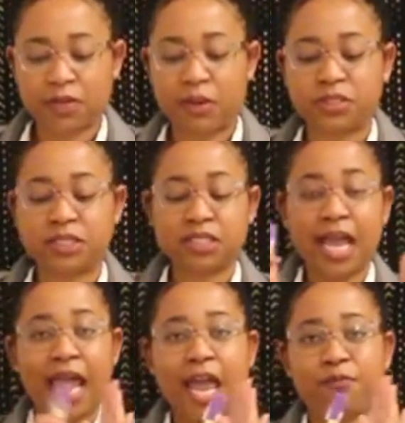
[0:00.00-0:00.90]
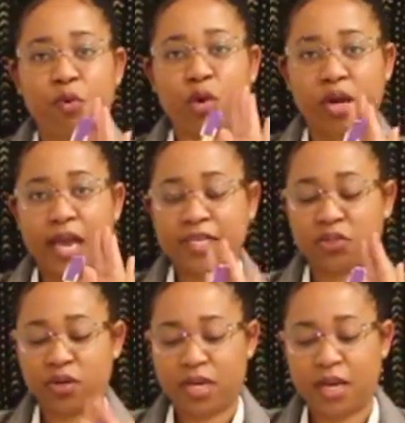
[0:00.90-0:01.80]
language. I have them organized
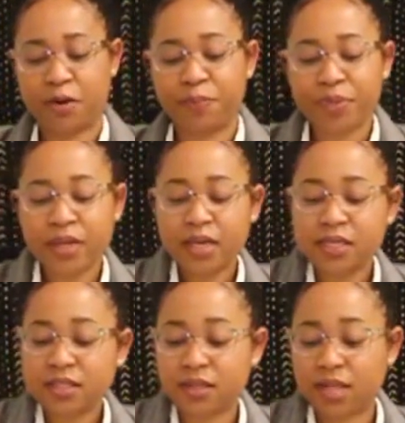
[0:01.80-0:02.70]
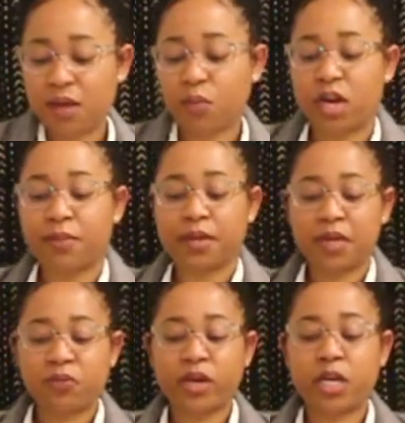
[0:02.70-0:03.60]
on here so that when I'm
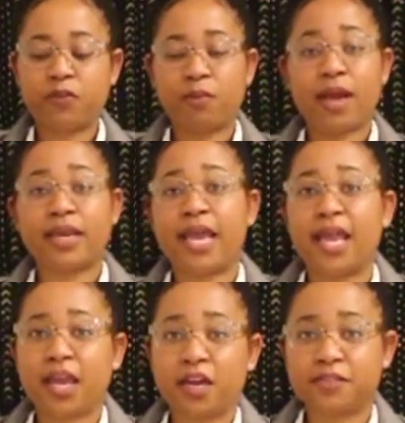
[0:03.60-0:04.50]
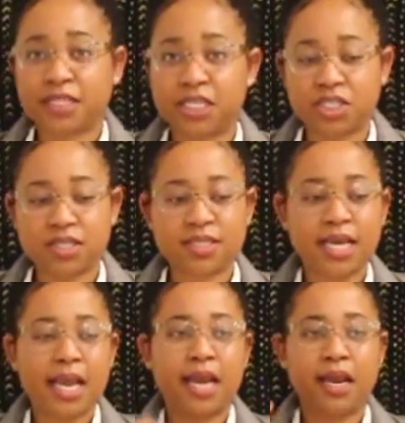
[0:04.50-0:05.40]
getting ready for my day of sessions
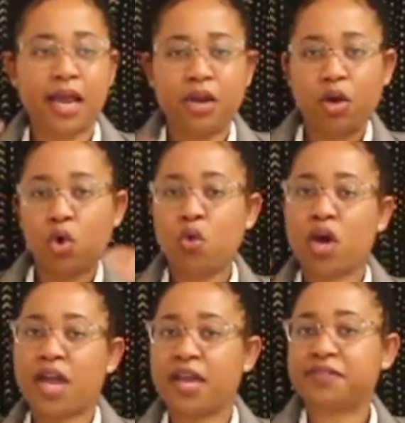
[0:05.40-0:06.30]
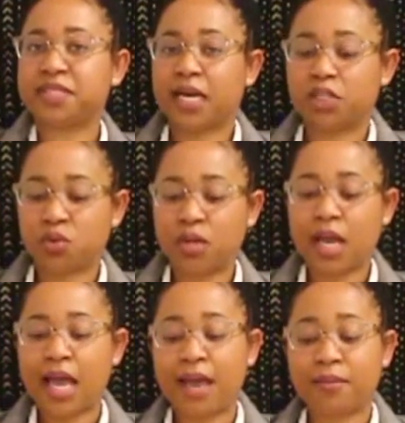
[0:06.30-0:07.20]
and I know who I have scheduled,
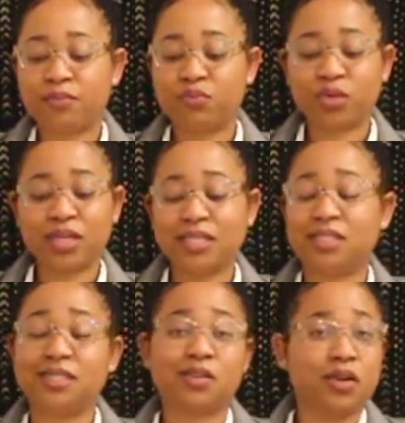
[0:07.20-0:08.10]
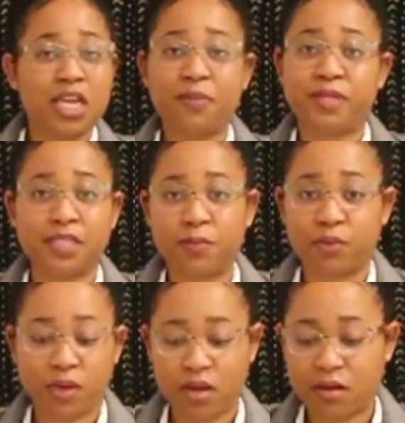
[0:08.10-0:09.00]
I'm really just going to keep it
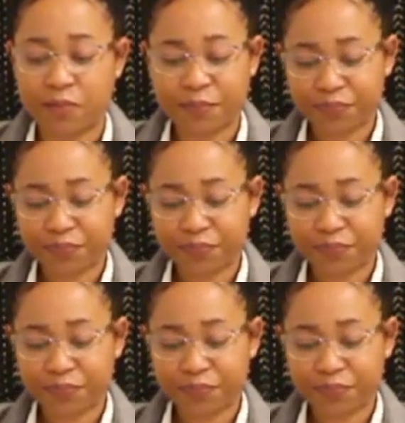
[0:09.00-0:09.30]
simple, y'all.